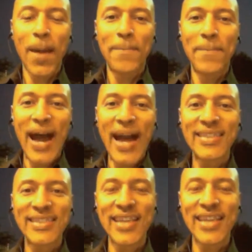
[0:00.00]

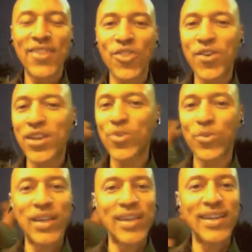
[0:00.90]
Mindset
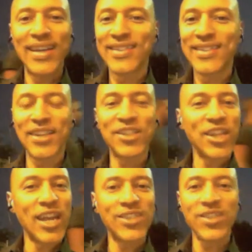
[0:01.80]
thirty-three. It's going to
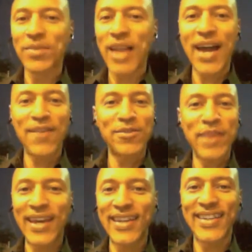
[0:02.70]
change some lives,
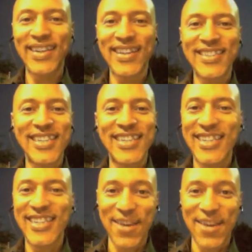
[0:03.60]
man.
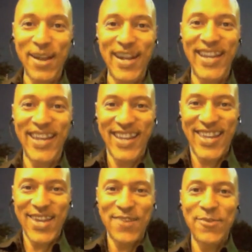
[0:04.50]
Get ready.
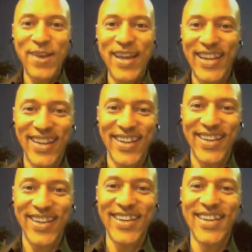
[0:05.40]
Get ready.
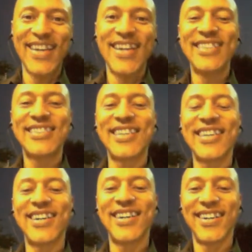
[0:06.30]

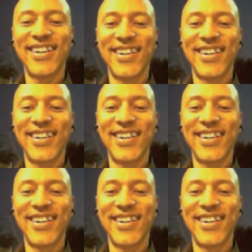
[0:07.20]
See ya.